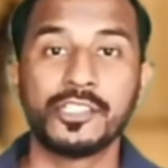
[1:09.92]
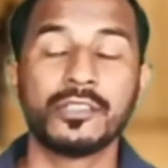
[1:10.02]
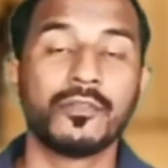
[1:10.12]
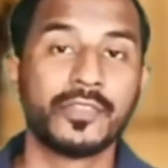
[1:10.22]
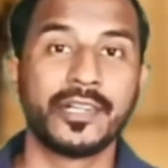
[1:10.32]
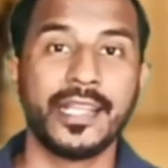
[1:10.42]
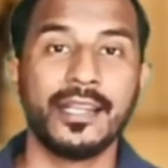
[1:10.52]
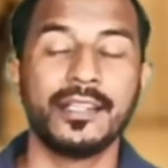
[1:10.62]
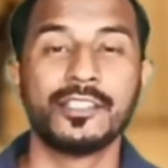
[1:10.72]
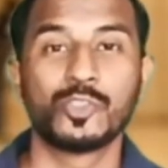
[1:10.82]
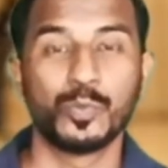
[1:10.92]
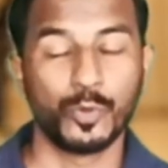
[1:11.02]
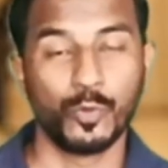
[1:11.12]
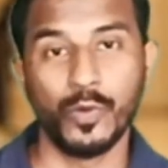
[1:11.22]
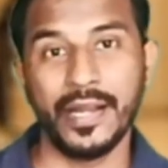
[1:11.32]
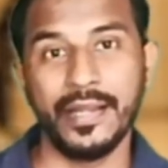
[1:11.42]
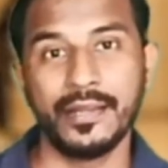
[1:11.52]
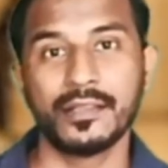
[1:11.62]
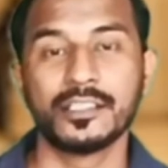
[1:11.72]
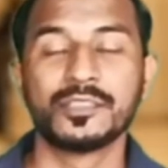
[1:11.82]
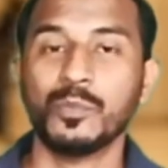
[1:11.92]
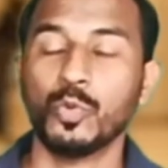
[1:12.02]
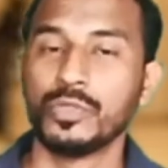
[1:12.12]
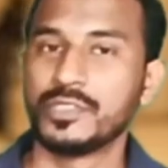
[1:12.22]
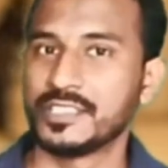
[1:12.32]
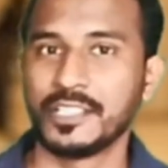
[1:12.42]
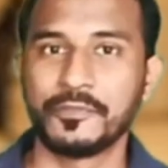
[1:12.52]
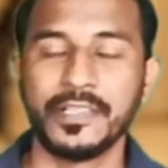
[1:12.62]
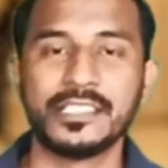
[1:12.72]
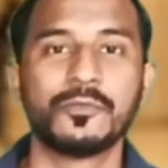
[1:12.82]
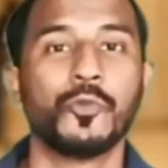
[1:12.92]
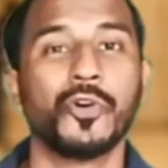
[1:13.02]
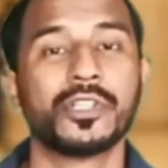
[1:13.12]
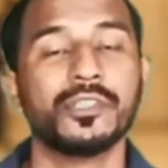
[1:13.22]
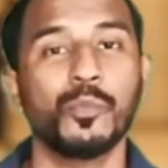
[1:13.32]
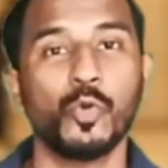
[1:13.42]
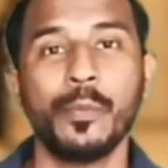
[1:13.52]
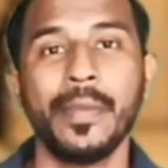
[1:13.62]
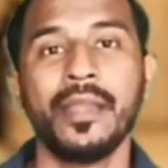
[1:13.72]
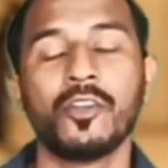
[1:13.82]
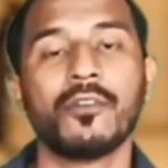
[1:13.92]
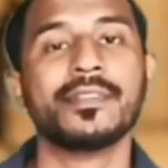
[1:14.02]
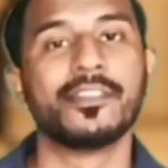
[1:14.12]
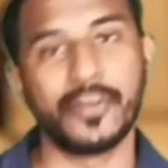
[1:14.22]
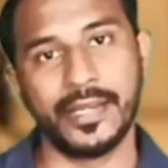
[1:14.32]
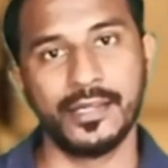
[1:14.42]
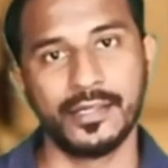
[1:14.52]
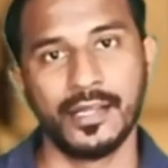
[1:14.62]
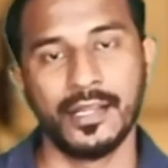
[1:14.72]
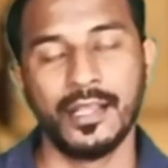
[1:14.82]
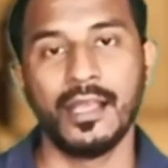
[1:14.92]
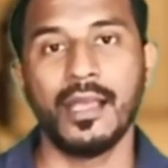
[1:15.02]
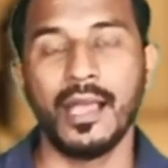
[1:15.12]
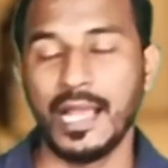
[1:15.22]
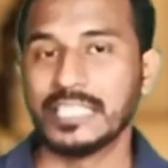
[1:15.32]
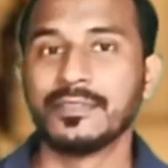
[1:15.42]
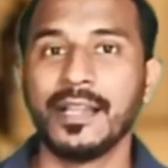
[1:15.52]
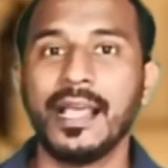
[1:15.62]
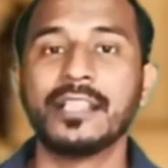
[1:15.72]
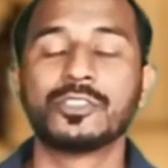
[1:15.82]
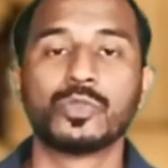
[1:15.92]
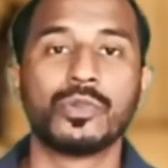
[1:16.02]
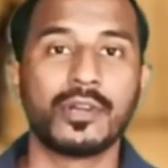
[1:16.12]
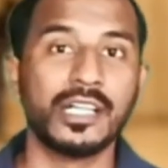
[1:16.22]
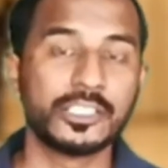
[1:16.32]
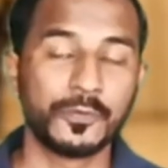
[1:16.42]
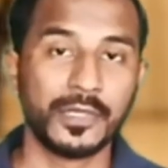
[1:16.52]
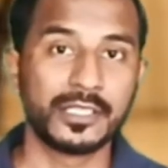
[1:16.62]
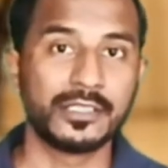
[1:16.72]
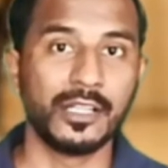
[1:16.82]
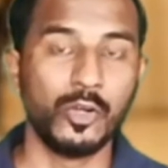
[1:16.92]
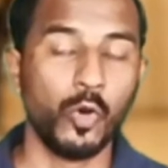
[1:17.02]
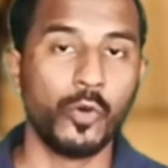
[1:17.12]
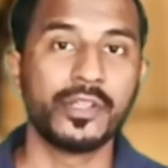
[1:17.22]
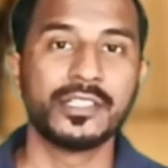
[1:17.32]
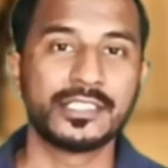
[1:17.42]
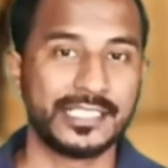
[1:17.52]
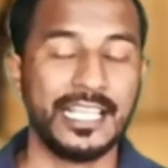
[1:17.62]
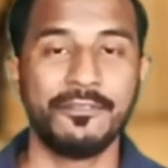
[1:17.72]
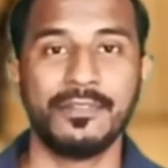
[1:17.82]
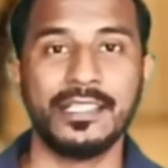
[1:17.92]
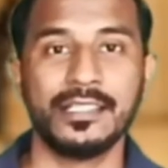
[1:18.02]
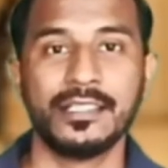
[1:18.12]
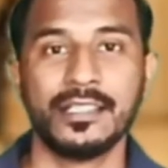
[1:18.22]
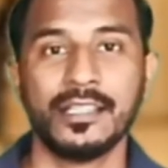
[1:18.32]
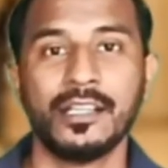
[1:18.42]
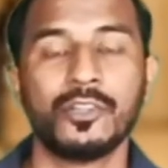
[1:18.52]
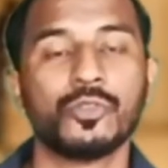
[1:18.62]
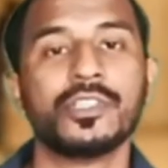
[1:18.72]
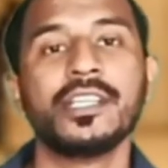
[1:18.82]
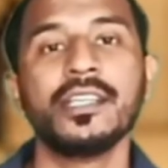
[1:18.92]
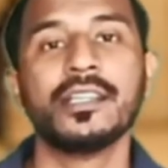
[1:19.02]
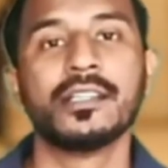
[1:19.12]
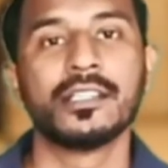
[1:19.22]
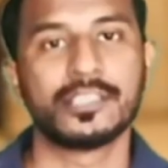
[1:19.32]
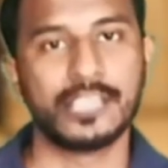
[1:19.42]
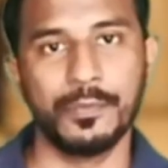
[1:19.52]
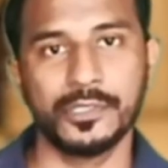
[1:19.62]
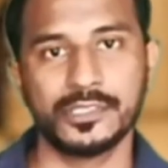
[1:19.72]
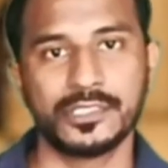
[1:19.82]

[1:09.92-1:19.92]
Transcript: of the rail is to provide smooth surface for the movement of the train, as well as to transfer the load safely to the sleepers.